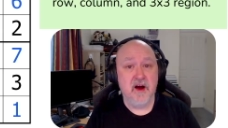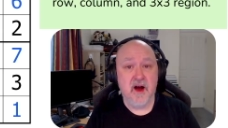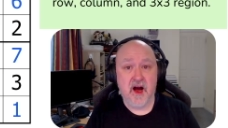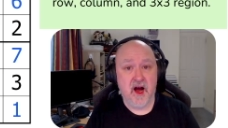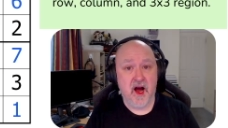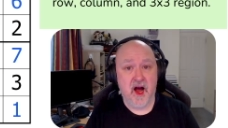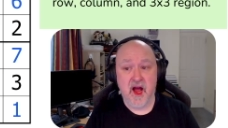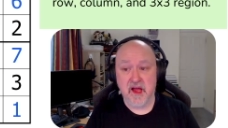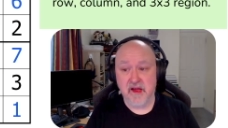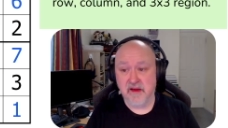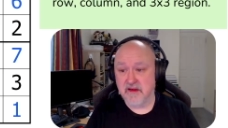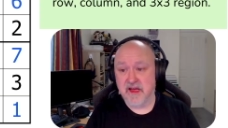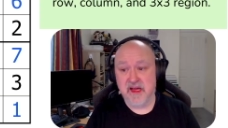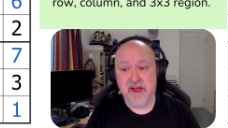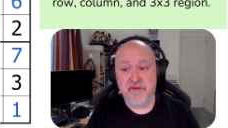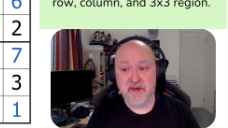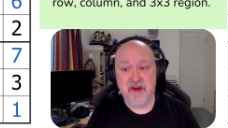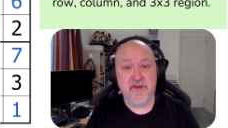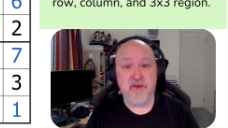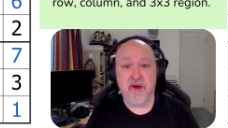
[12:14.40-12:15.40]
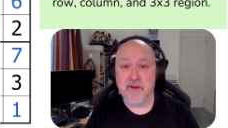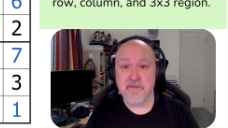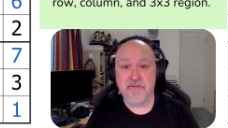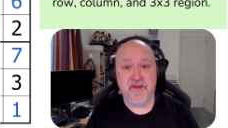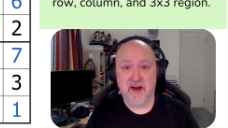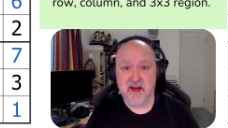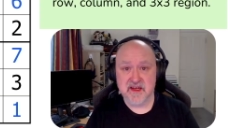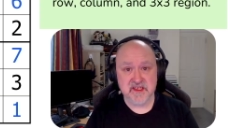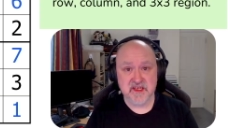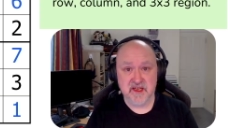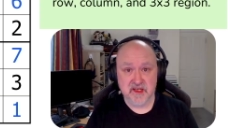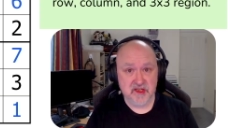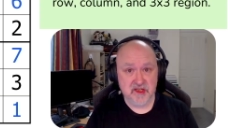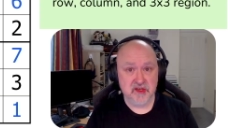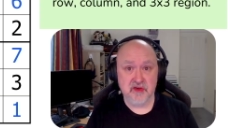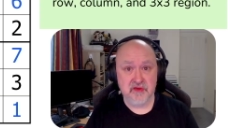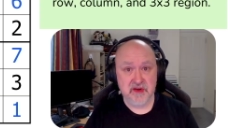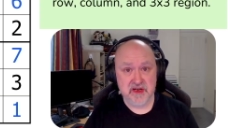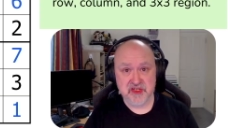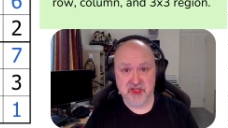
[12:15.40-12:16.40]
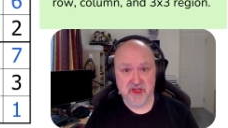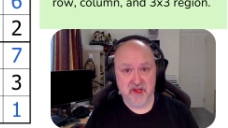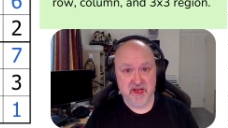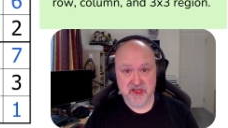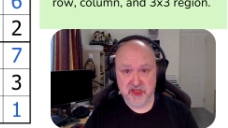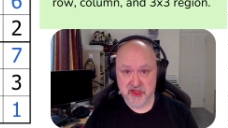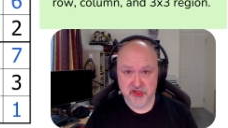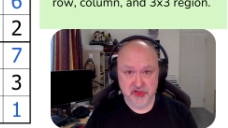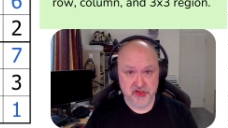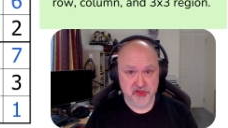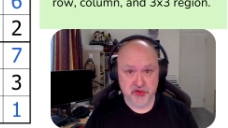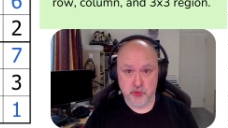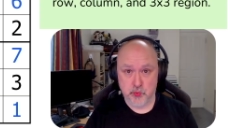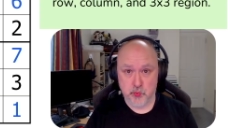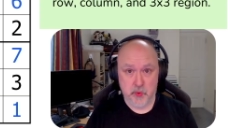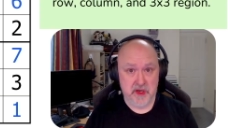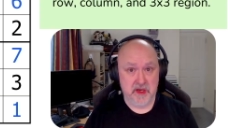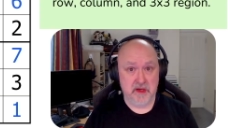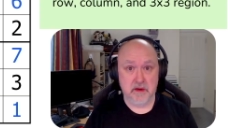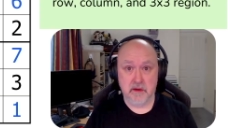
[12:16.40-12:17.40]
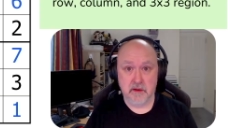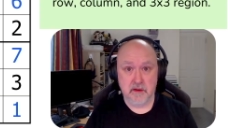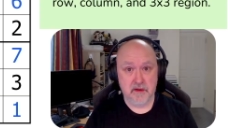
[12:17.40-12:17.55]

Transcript: I, even if I'm faster, congratulations, you win.